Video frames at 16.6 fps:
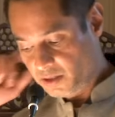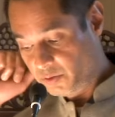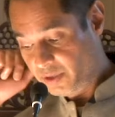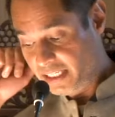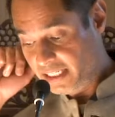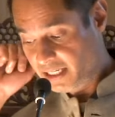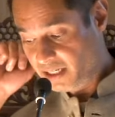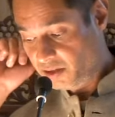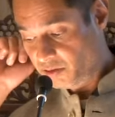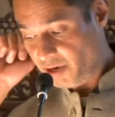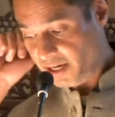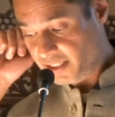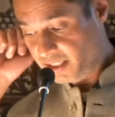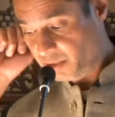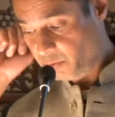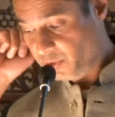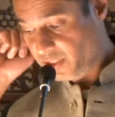Reading and
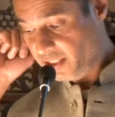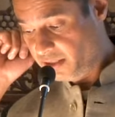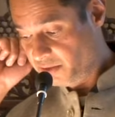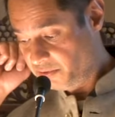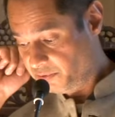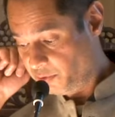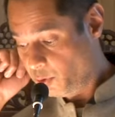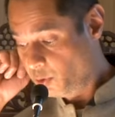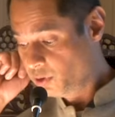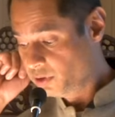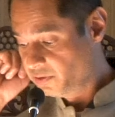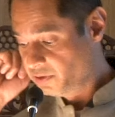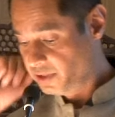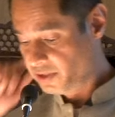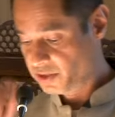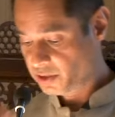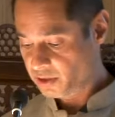writing within the fold
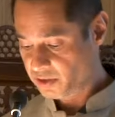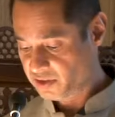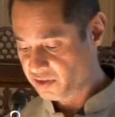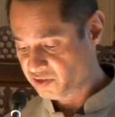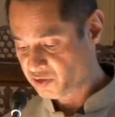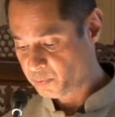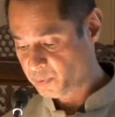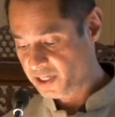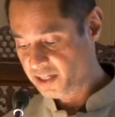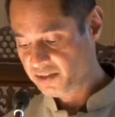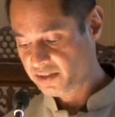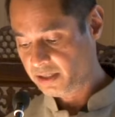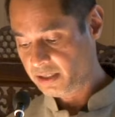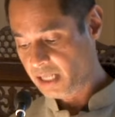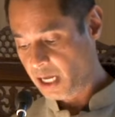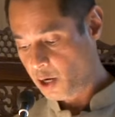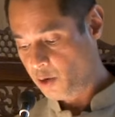of a discursive
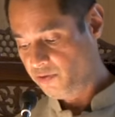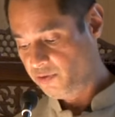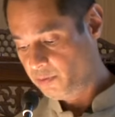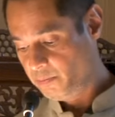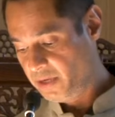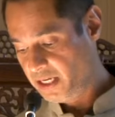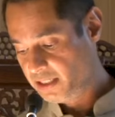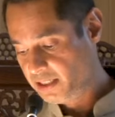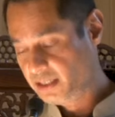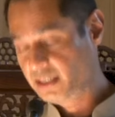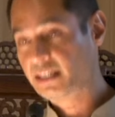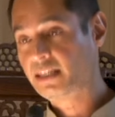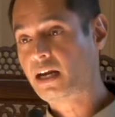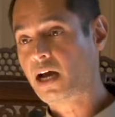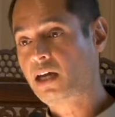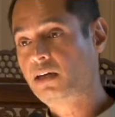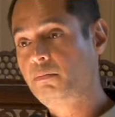space allow for making
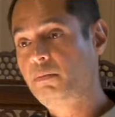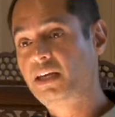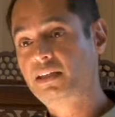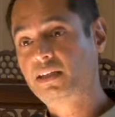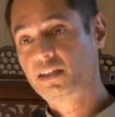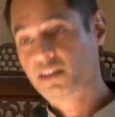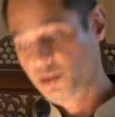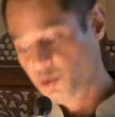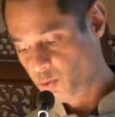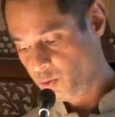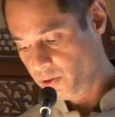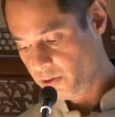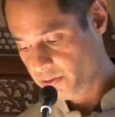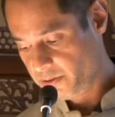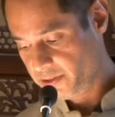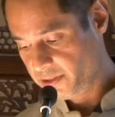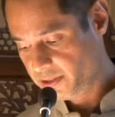and unmaking new
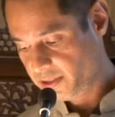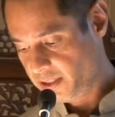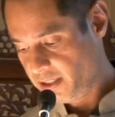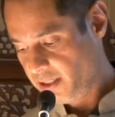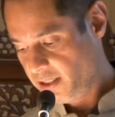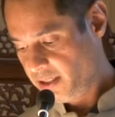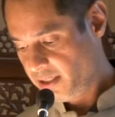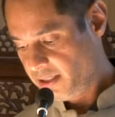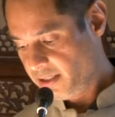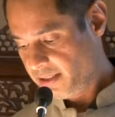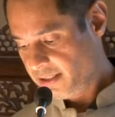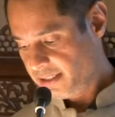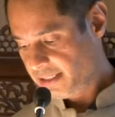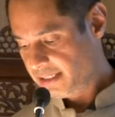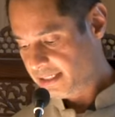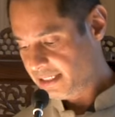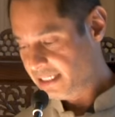worlds
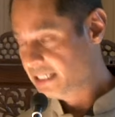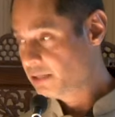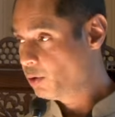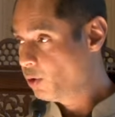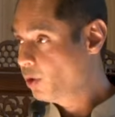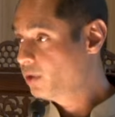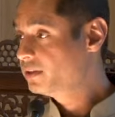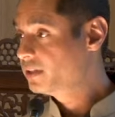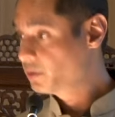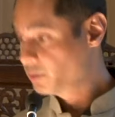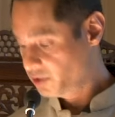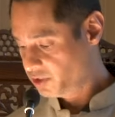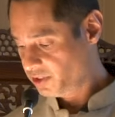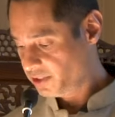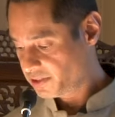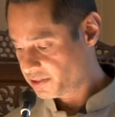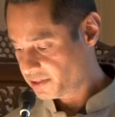in all their
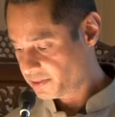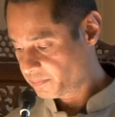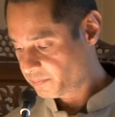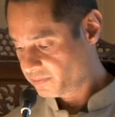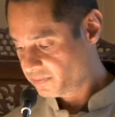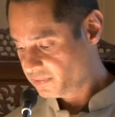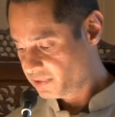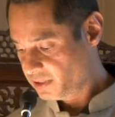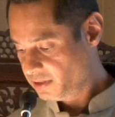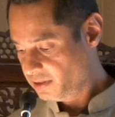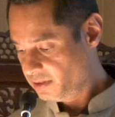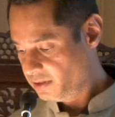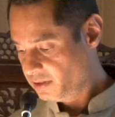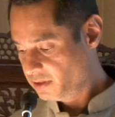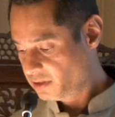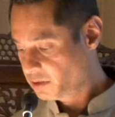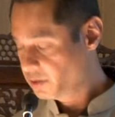richness.
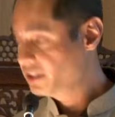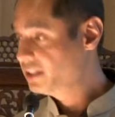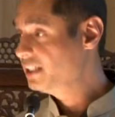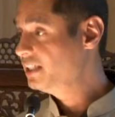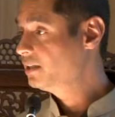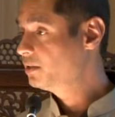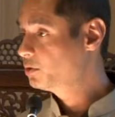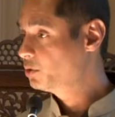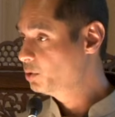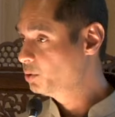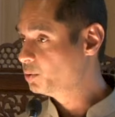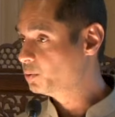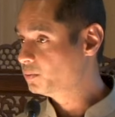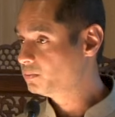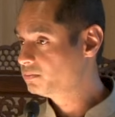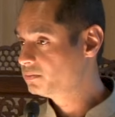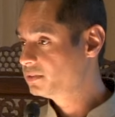Critique,
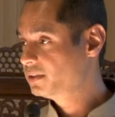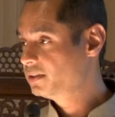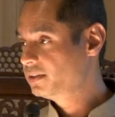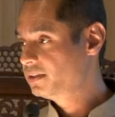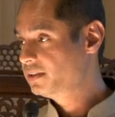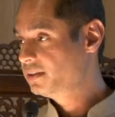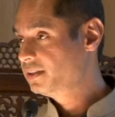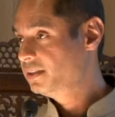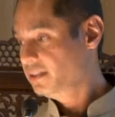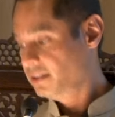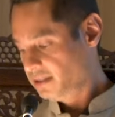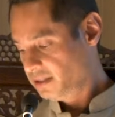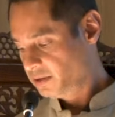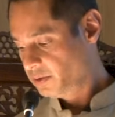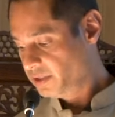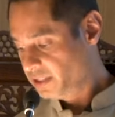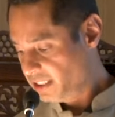too.
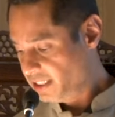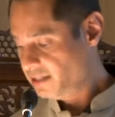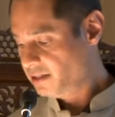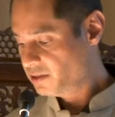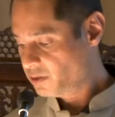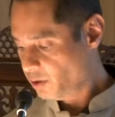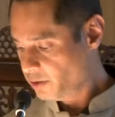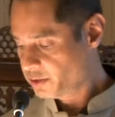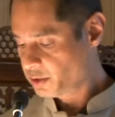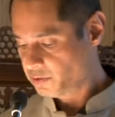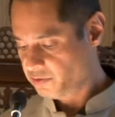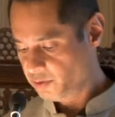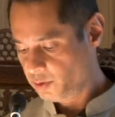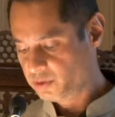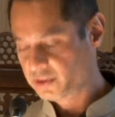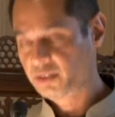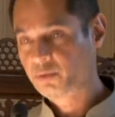Critique is also
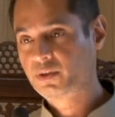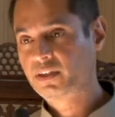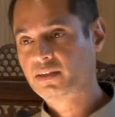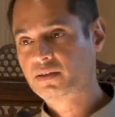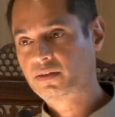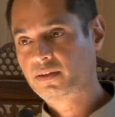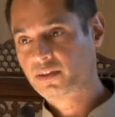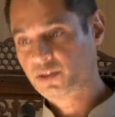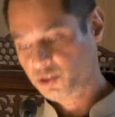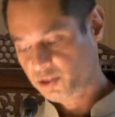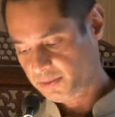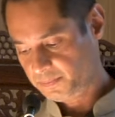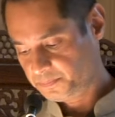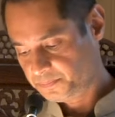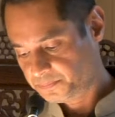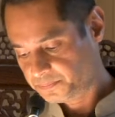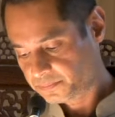folded within tradition.